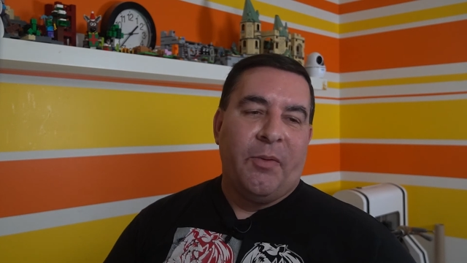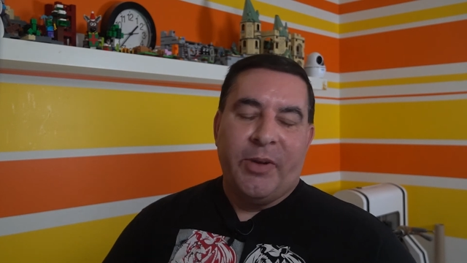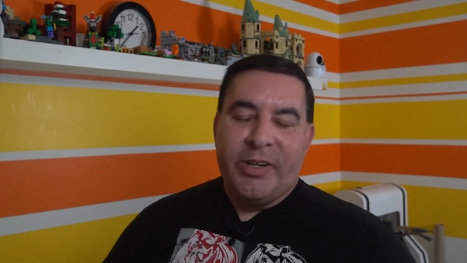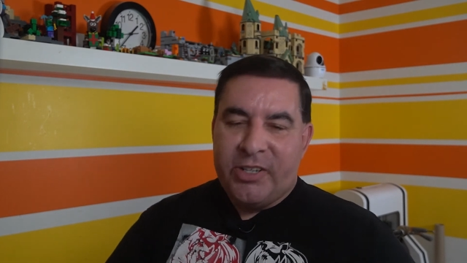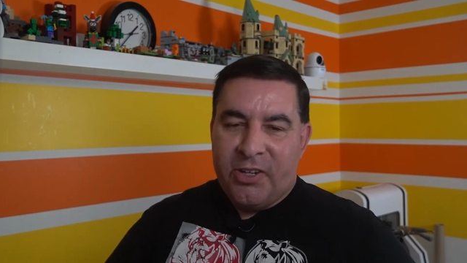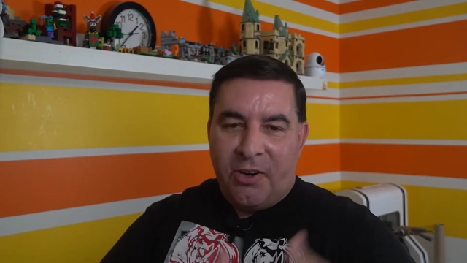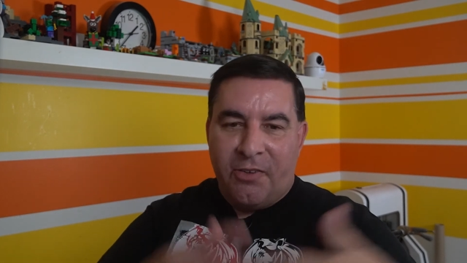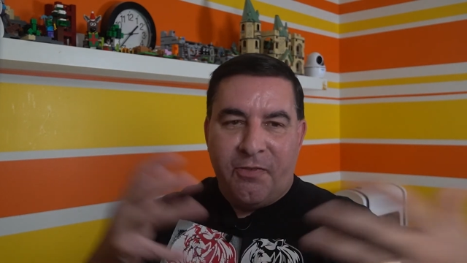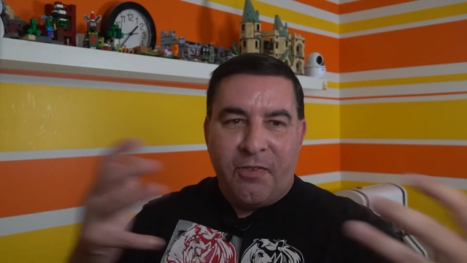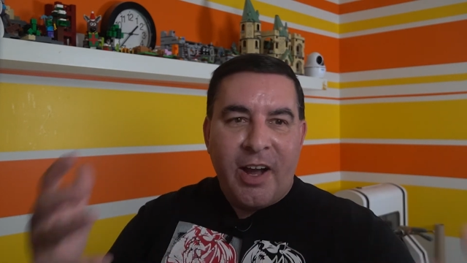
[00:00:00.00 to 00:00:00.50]

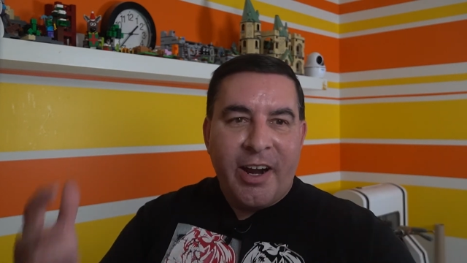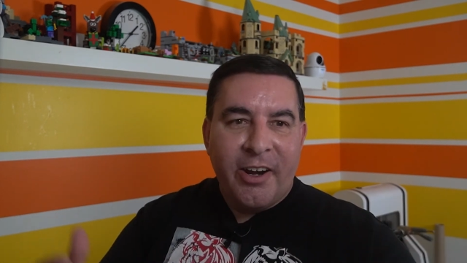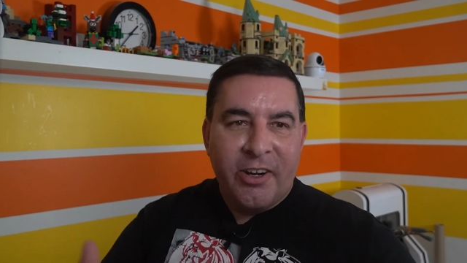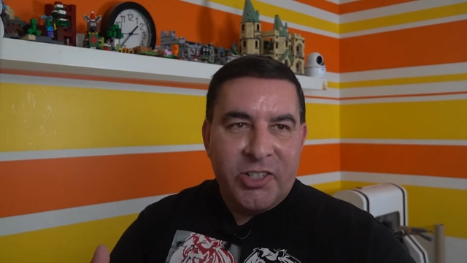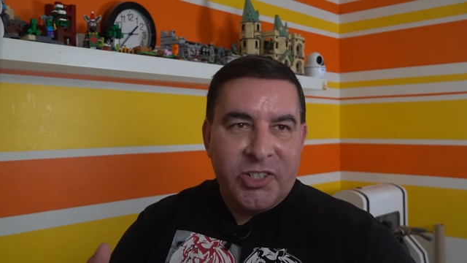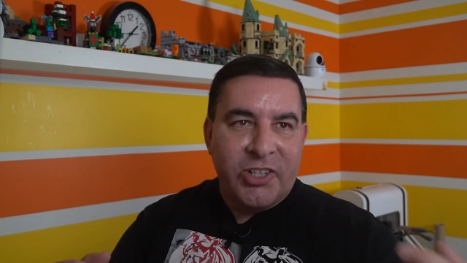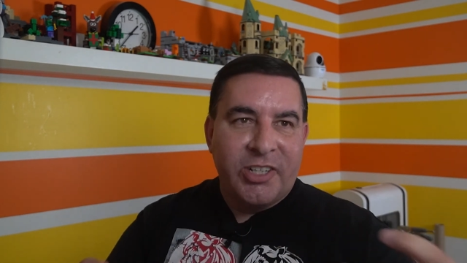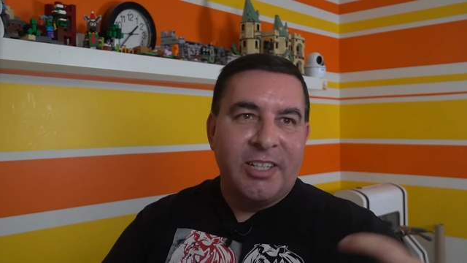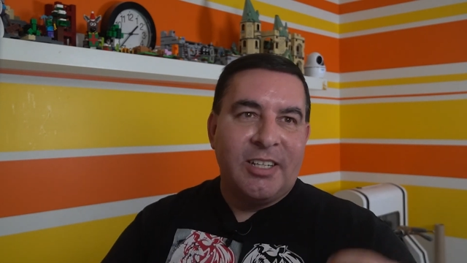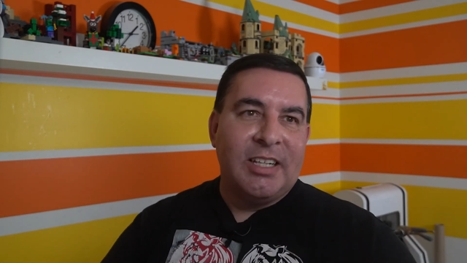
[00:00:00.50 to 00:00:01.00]
We'd do a
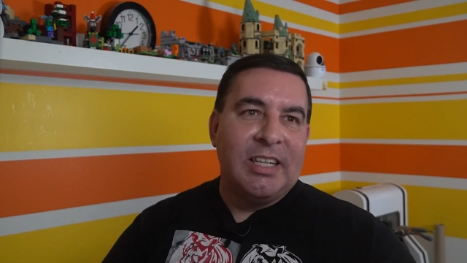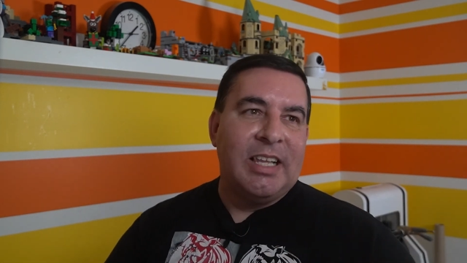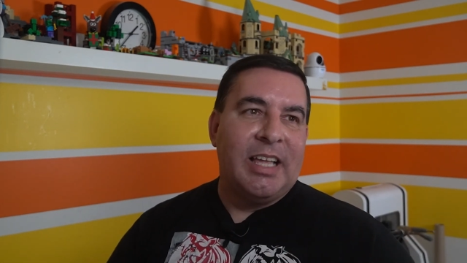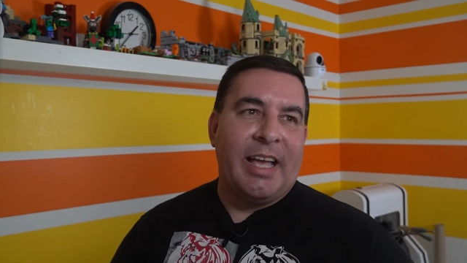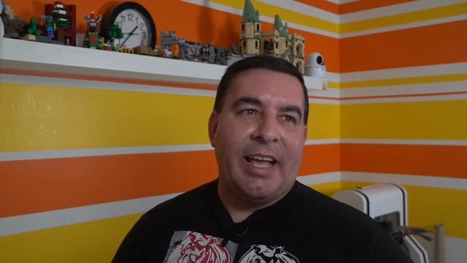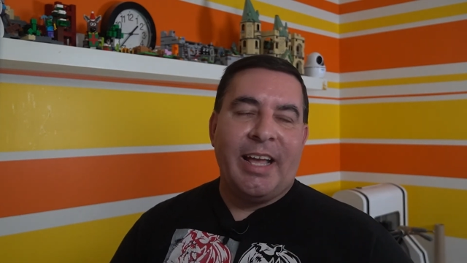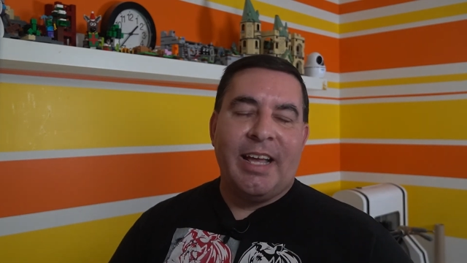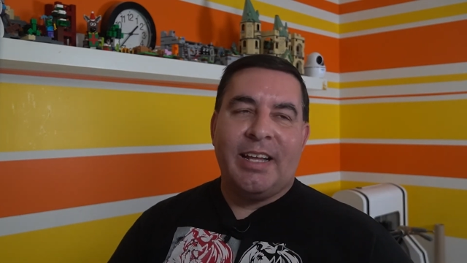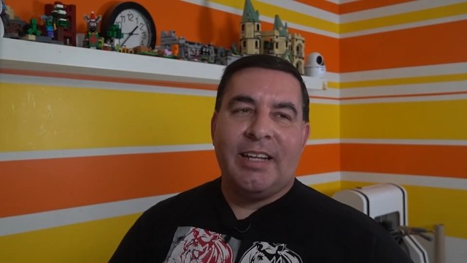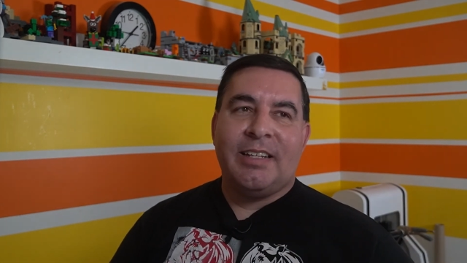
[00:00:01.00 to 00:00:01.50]
fire
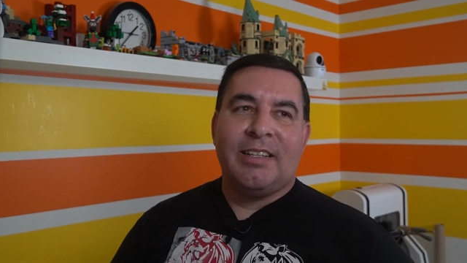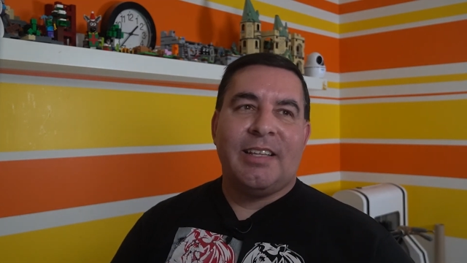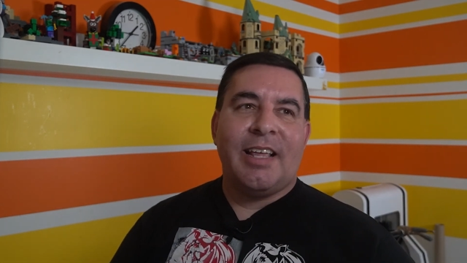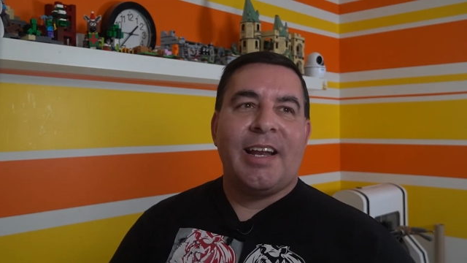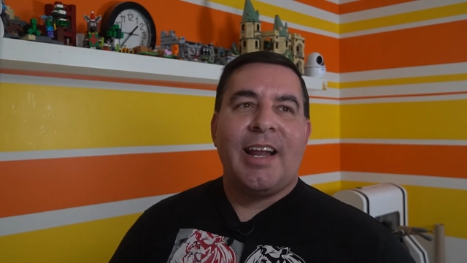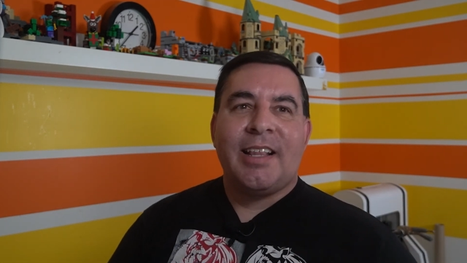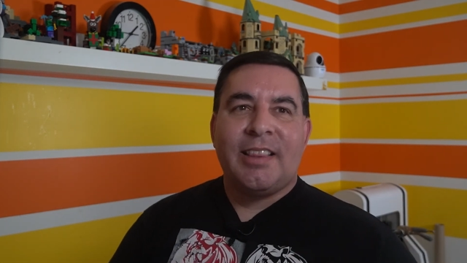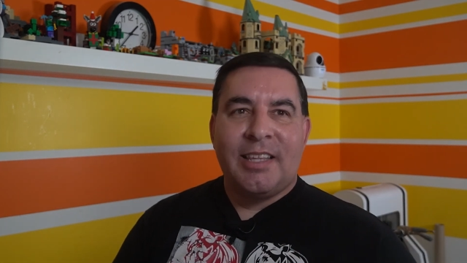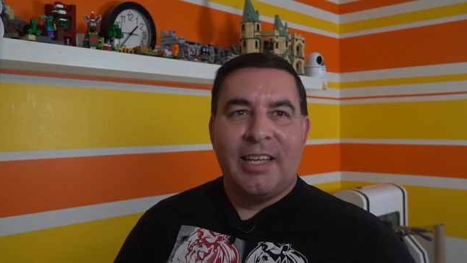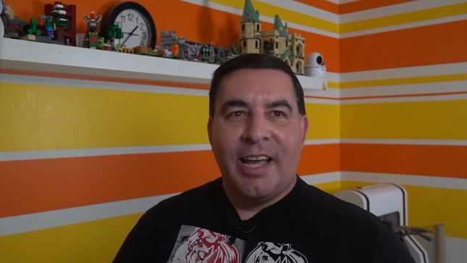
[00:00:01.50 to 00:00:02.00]
drill, and
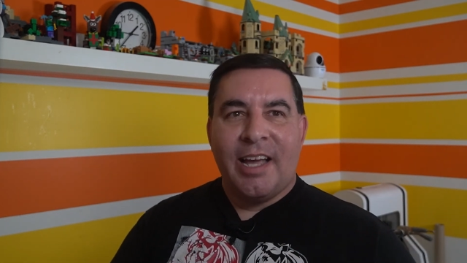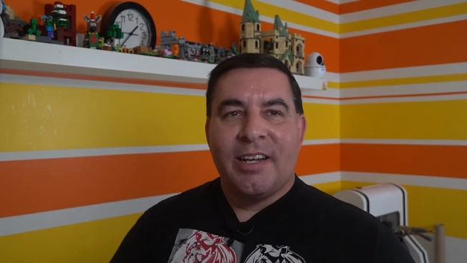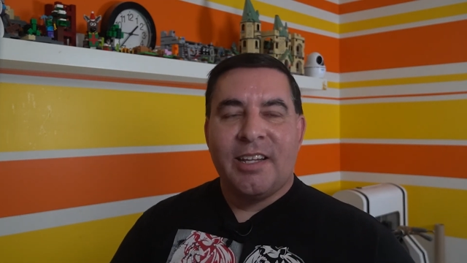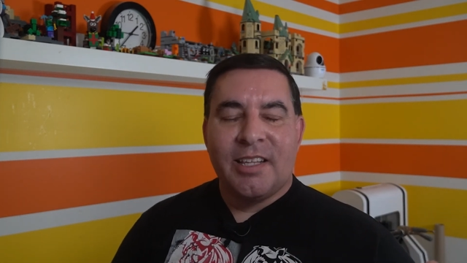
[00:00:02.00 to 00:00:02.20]
then at the